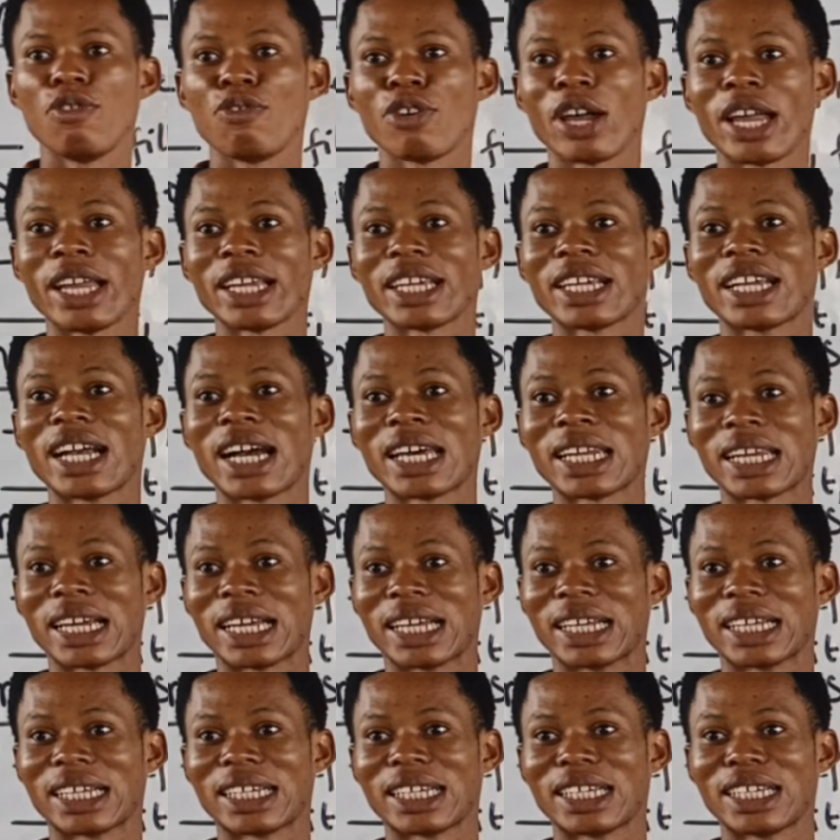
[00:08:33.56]
are in Ghana,
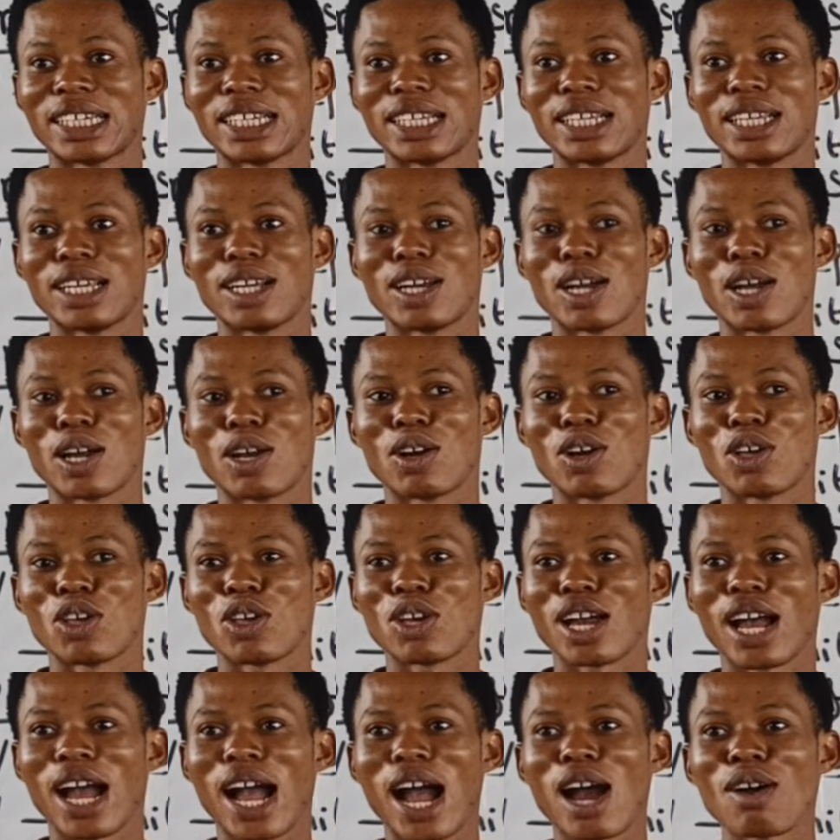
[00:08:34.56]

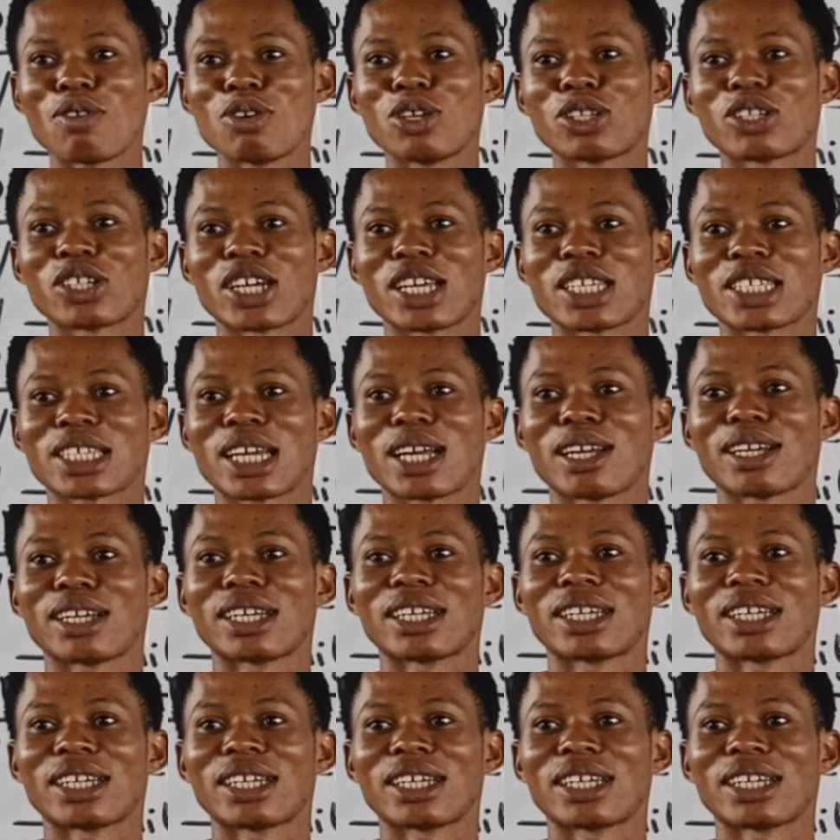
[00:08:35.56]
how will you transcribe?